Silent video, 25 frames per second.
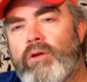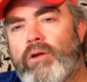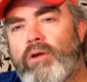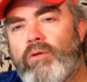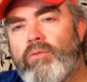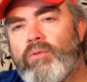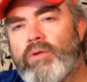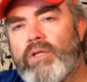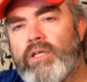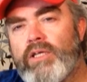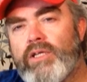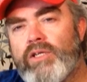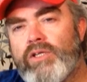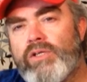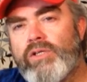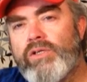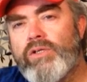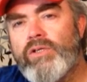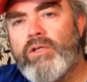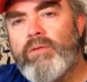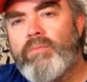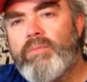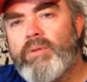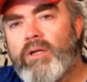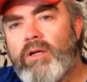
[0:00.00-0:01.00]
in our
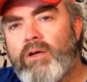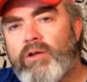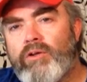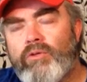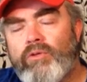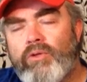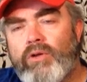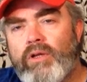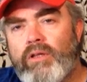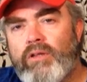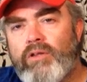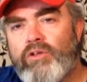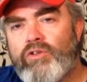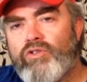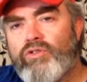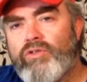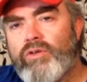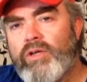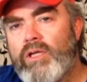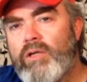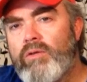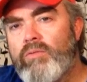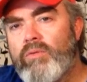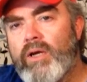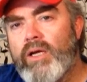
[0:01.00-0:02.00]
relationship and honoring the
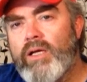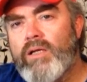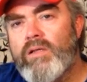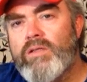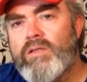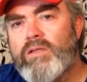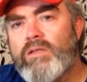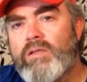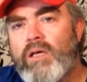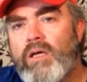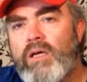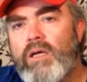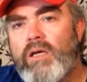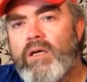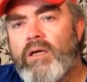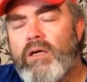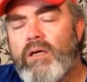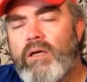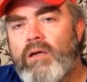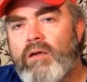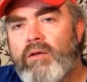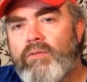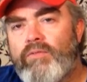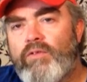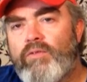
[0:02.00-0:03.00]
treaty rights
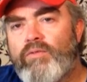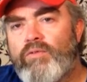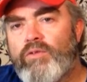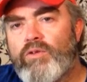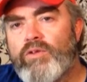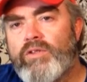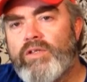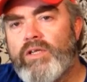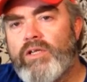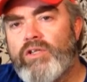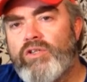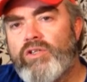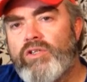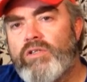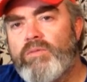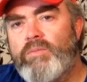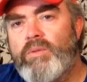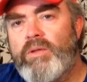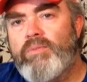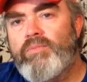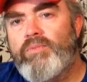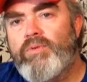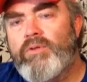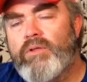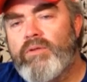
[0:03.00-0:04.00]
of the First Nations
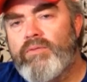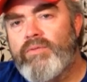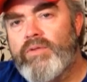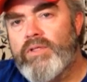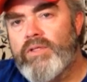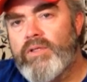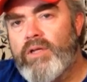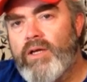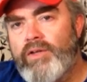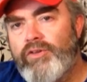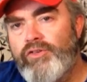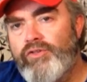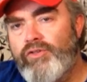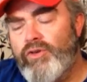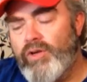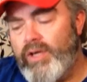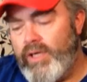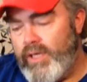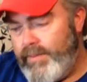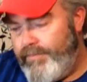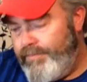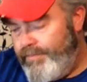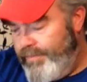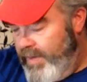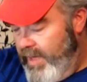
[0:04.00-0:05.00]
people of this
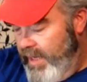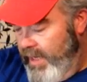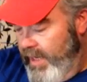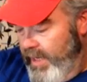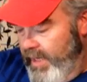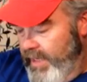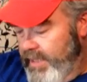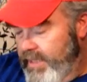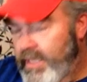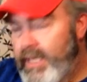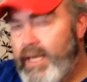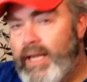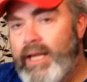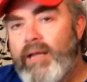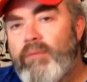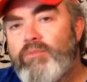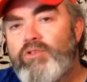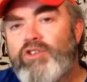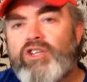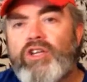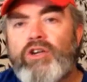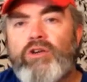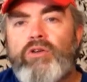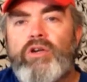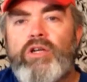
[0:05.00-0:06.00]
country. Today I'm
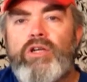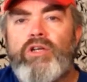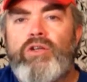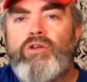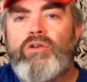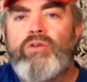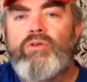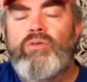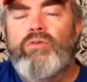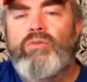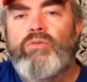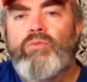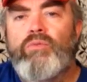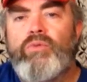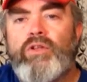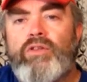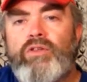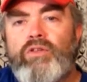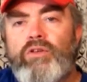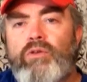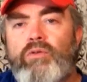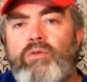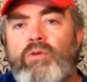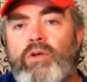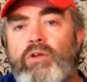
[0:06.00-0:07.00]
sharing
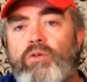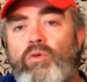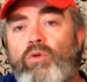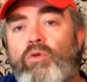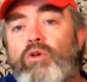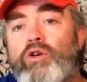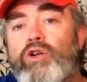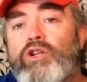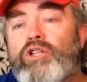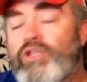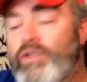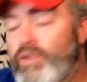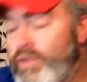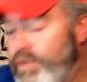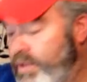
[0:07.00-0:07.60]
with you an origin